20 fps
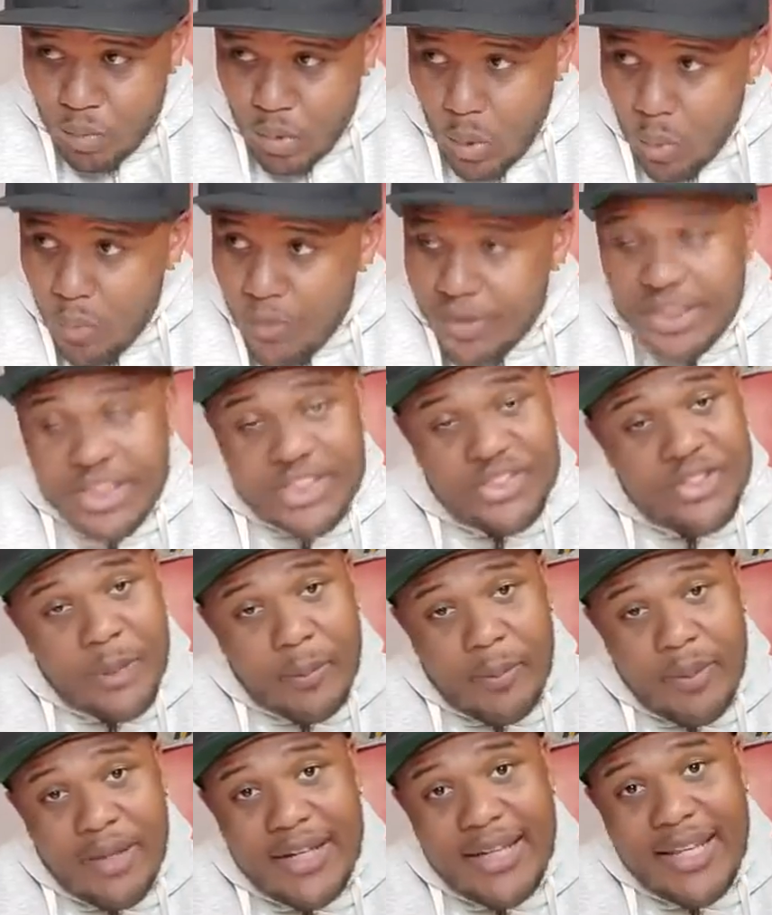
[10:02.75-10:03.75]
What they should
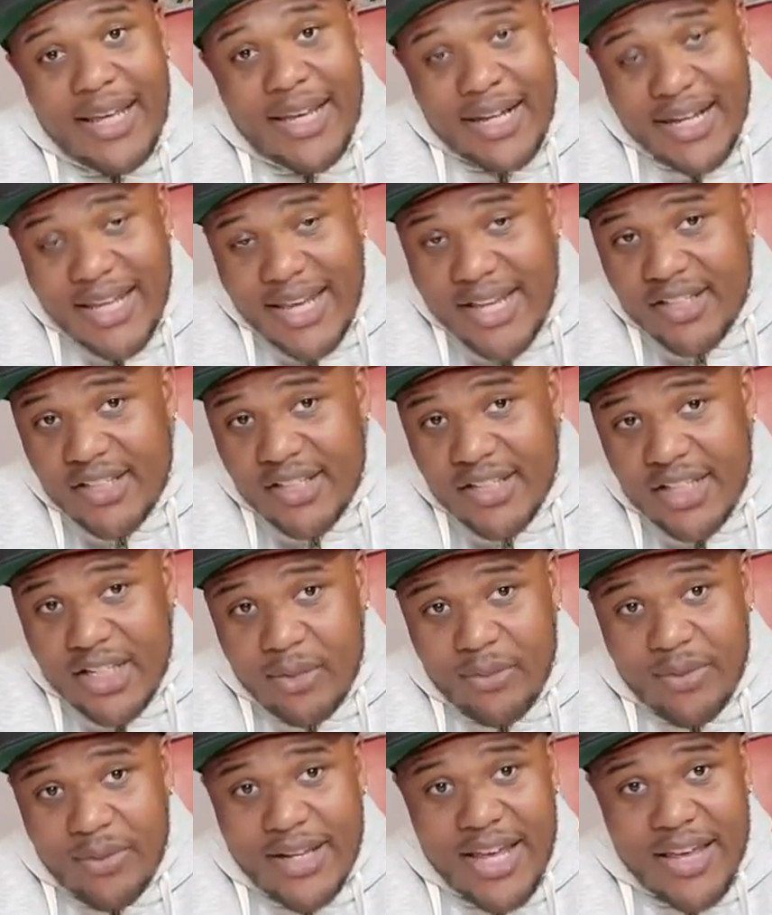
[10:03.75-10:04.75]
have paid Dak last year,
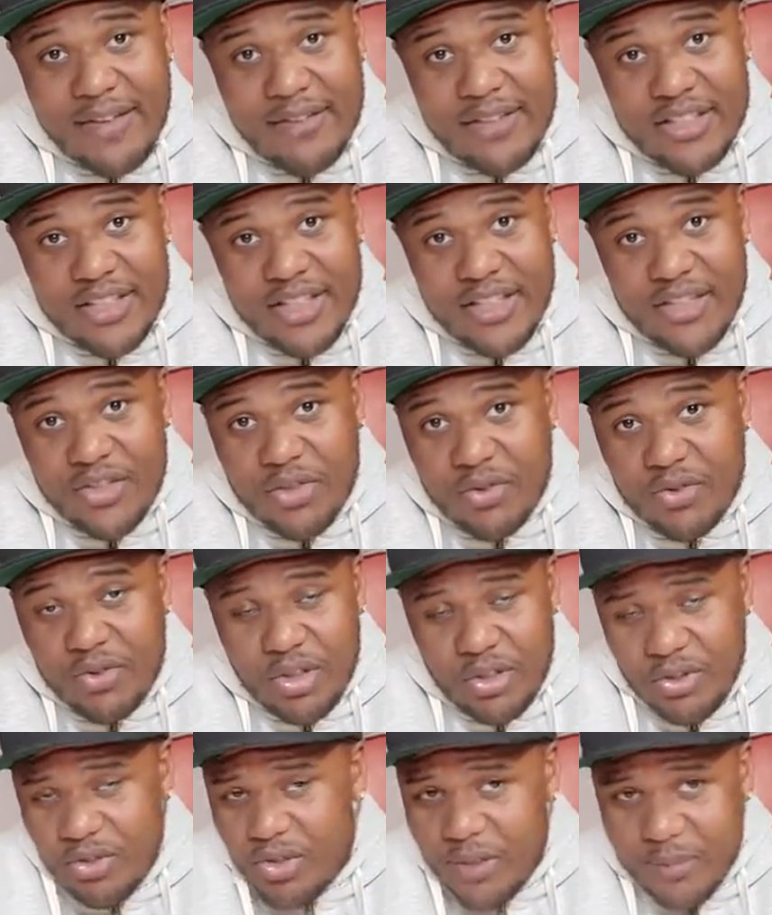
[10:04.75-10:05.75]
didn't even have these issues.
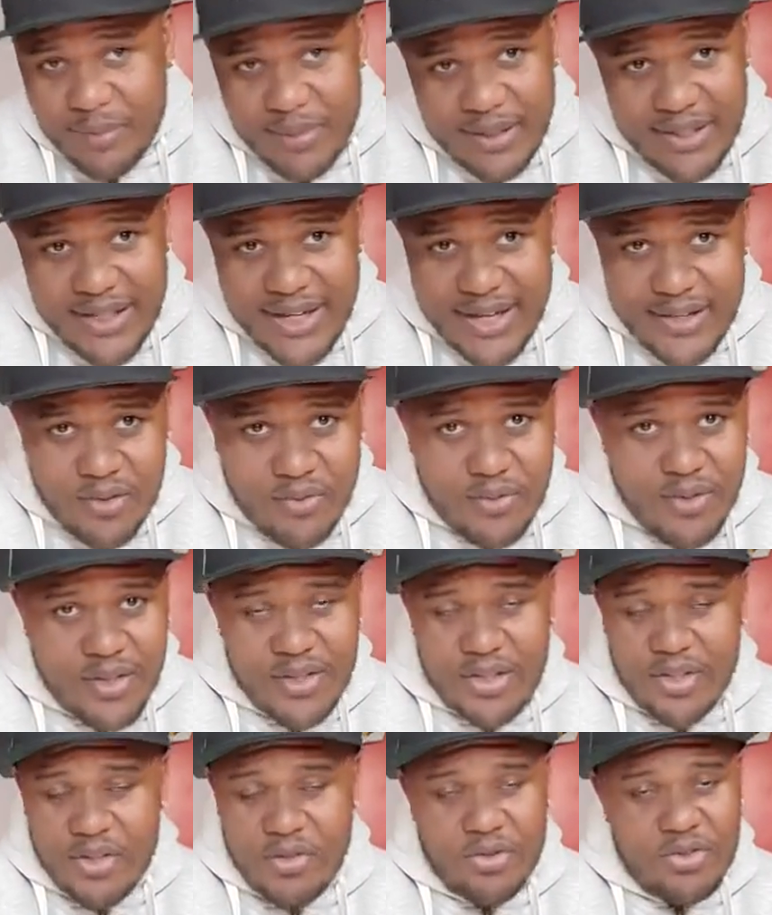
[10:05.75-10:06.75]
Or you could have paid Dak 2
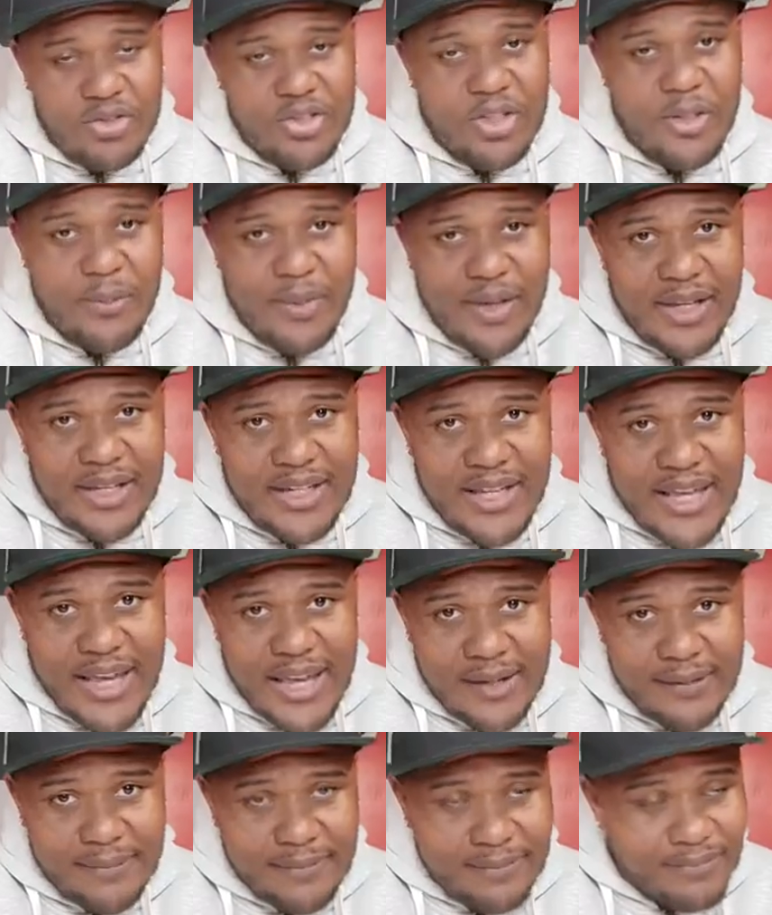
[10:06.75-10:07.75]
years ago. You should have paid
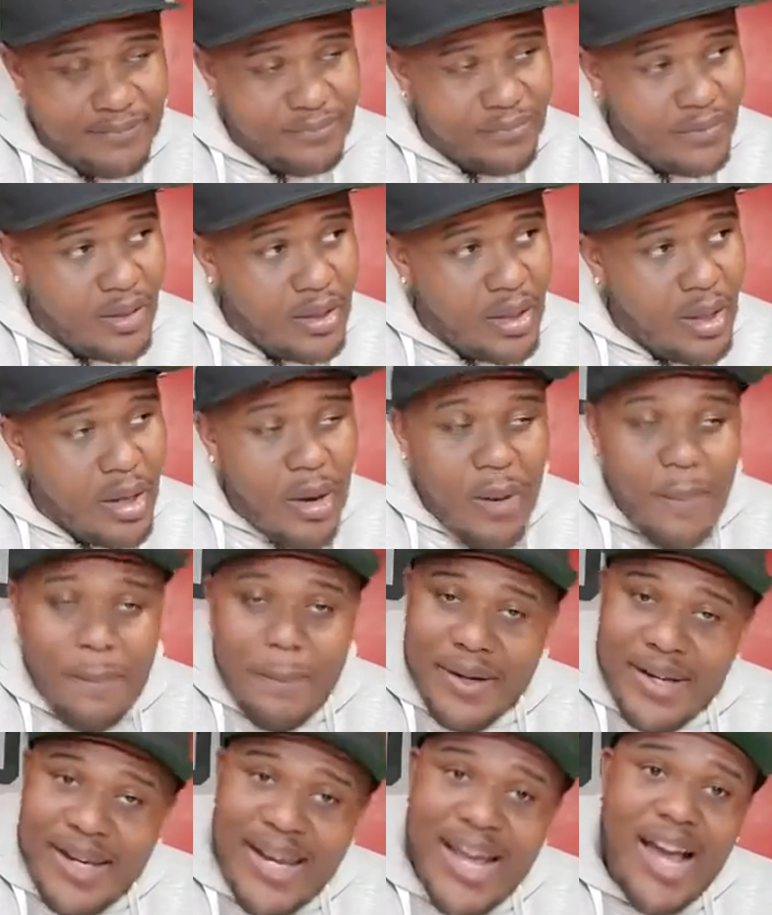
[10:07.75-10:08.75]
Dak.
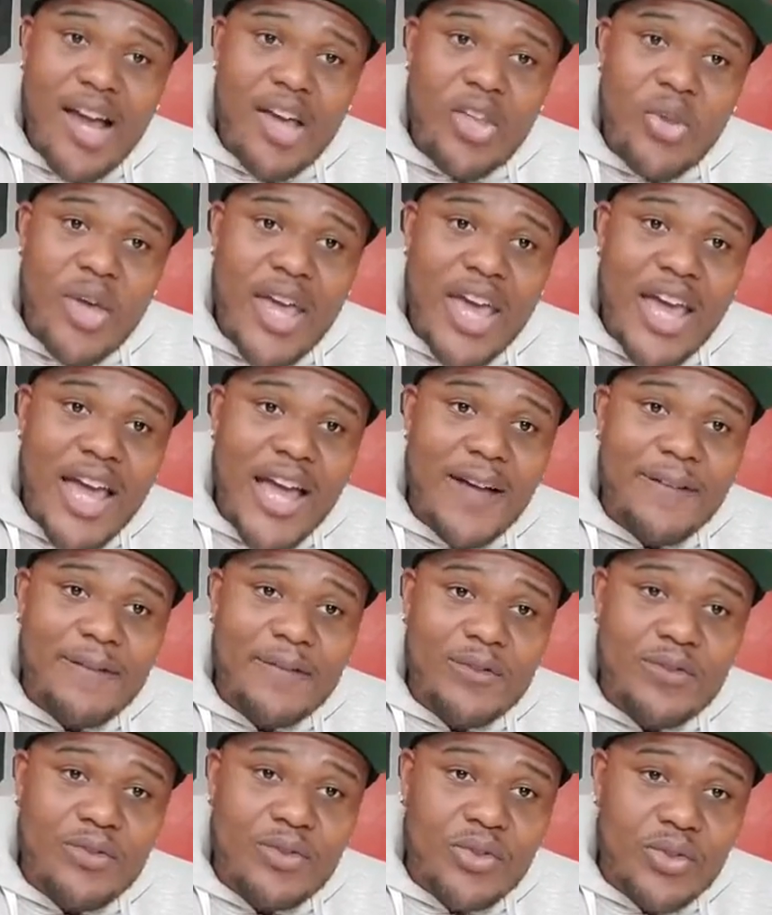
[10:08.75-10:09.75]
But now you have
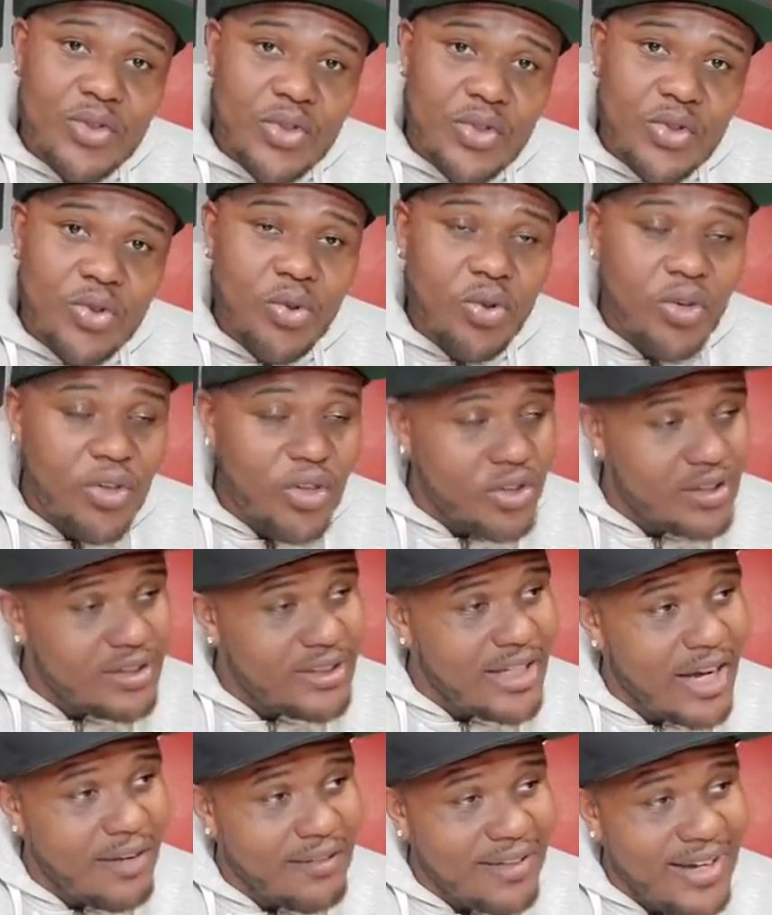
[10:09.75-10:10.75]
two of your
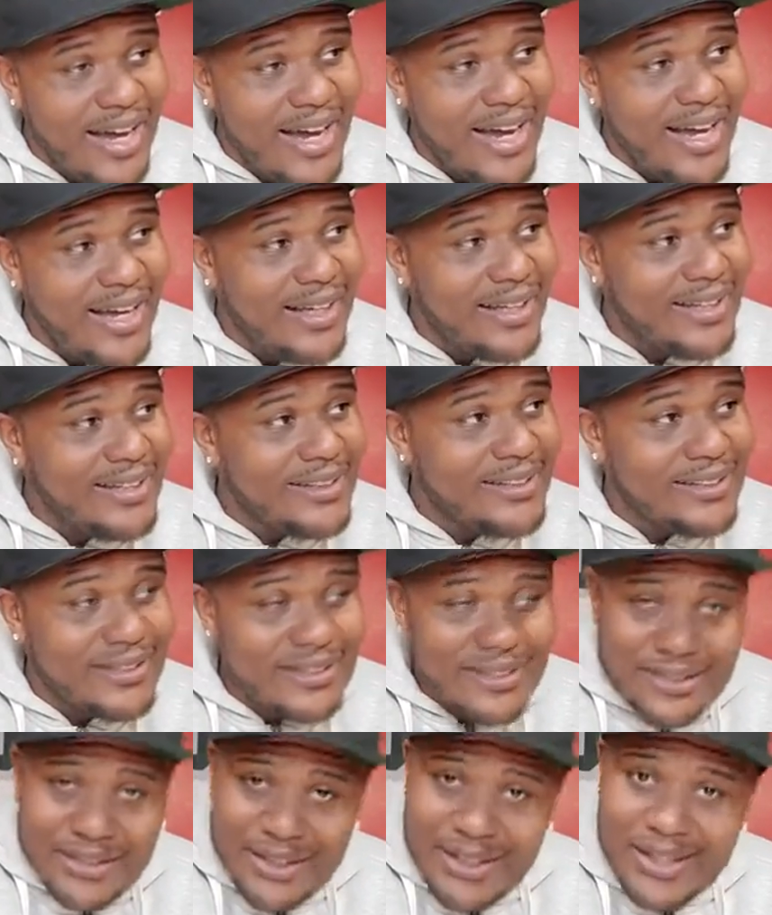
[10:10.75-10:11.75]
top guys
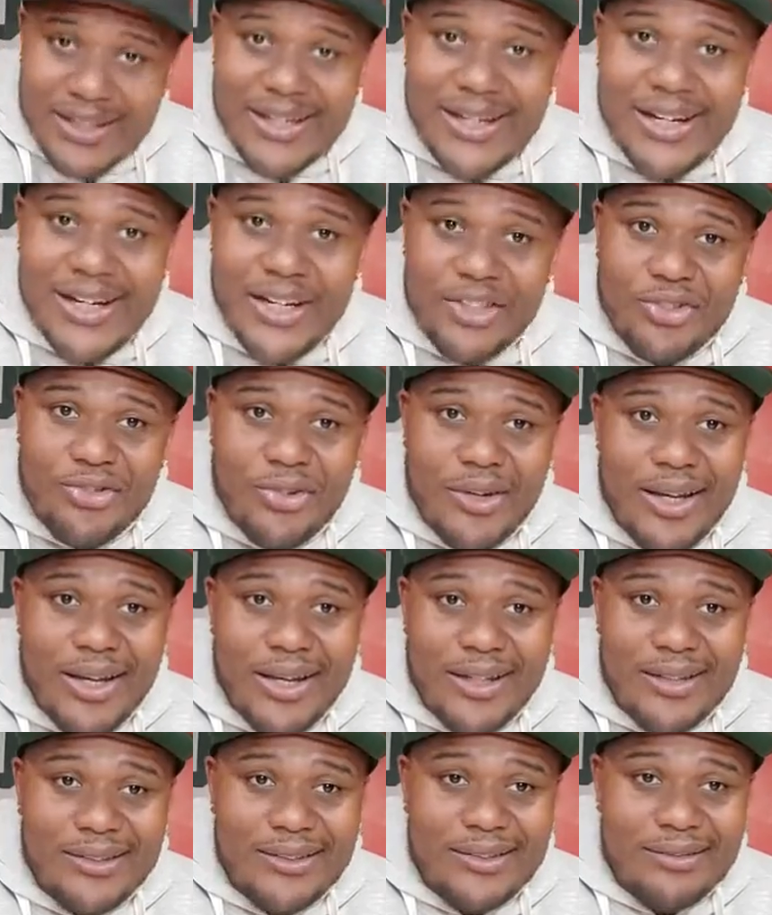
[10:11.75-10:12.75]
in
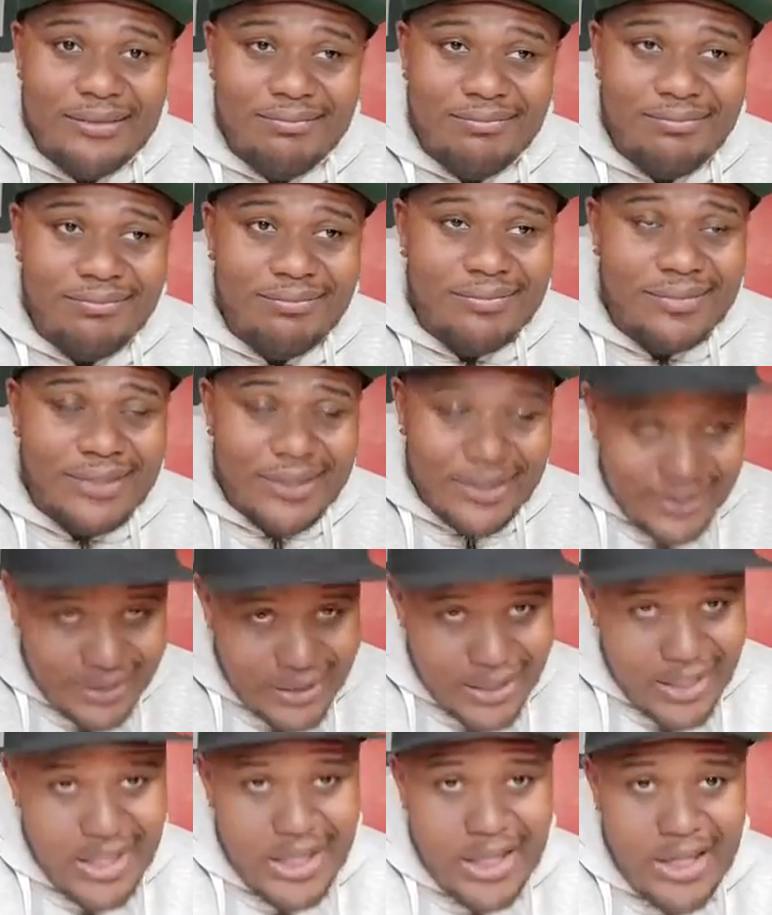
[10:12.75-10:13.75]
contracts the
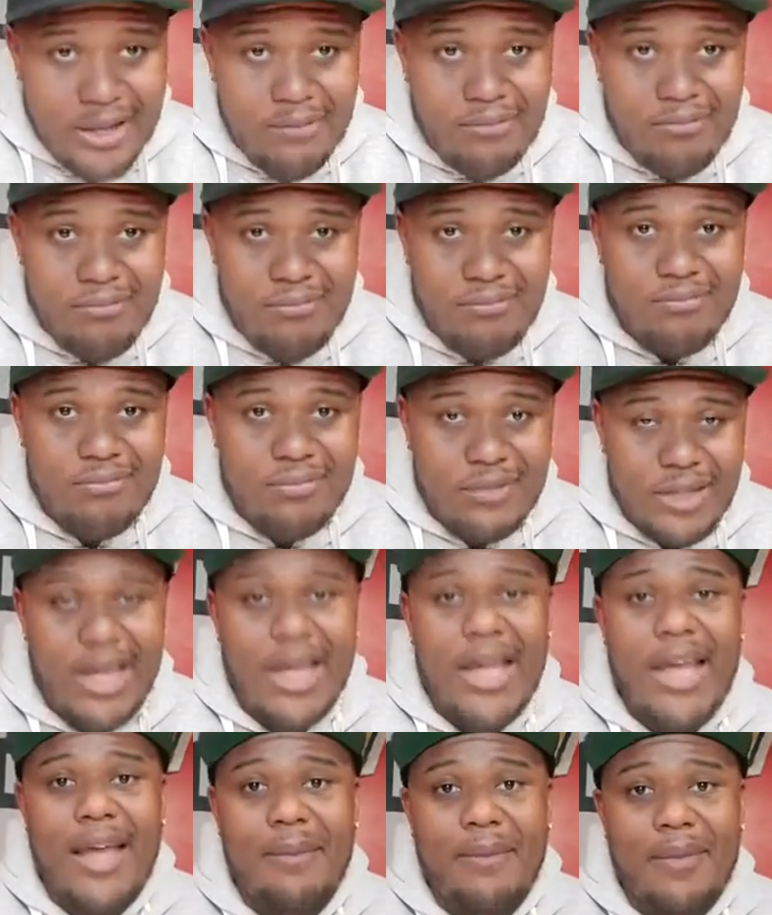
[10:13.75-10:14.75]
same
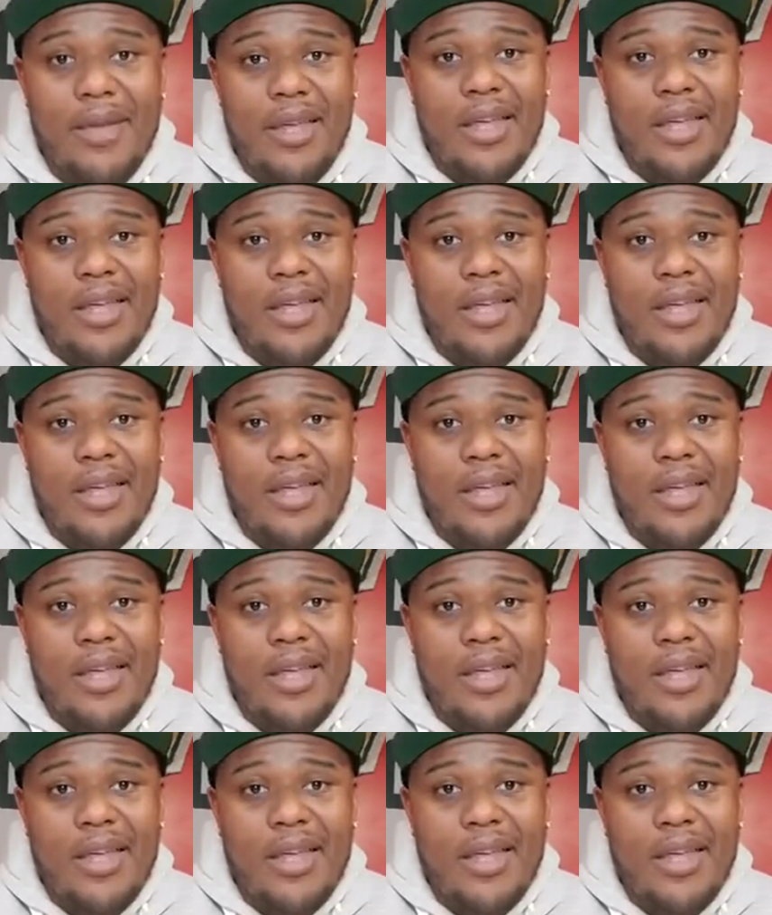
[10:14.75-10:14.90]
time.